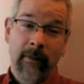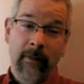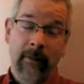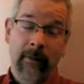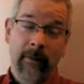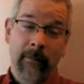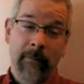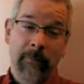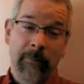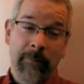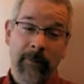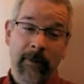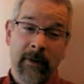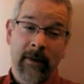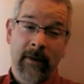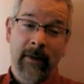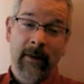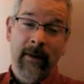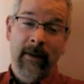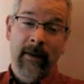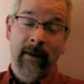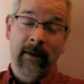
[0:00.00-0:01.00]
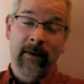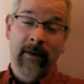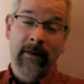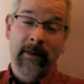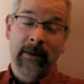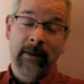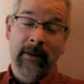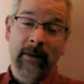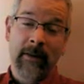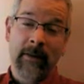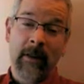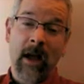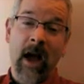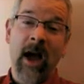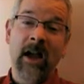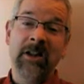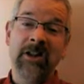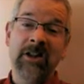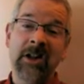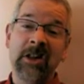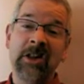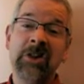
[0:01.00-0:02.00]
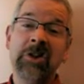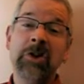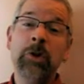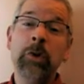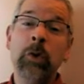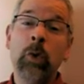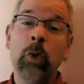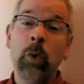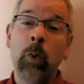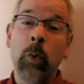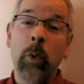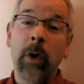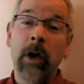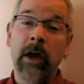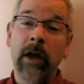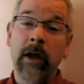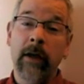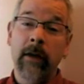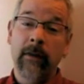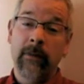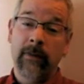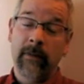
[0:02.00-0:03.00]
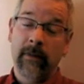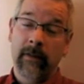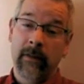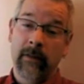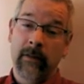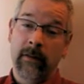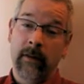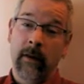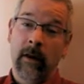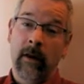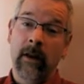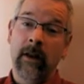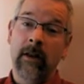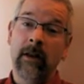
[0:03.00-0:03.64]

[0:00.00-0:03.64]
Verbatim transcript: um, and he says, "I just threw away the design.